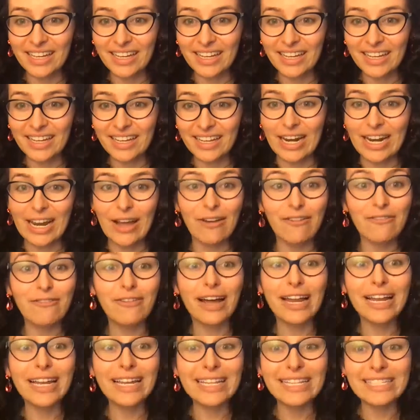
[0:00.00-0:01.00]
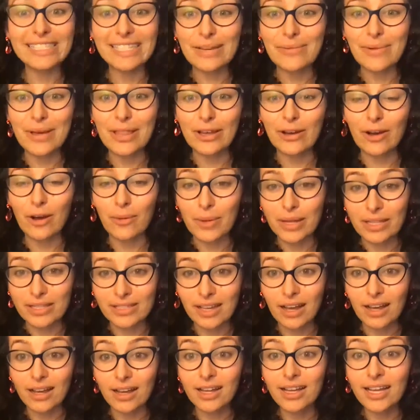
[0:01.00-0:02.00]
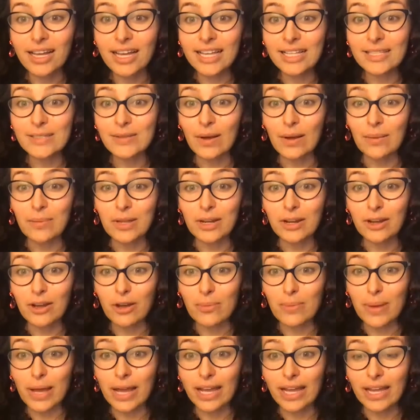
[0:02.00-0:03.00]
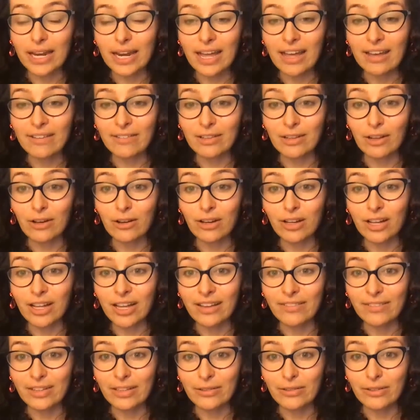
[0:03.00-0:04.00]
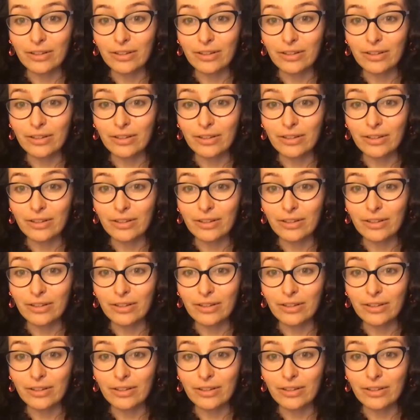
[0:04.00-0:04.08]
Right, now I finally see where the comments are, so I'm going to go back and have a look.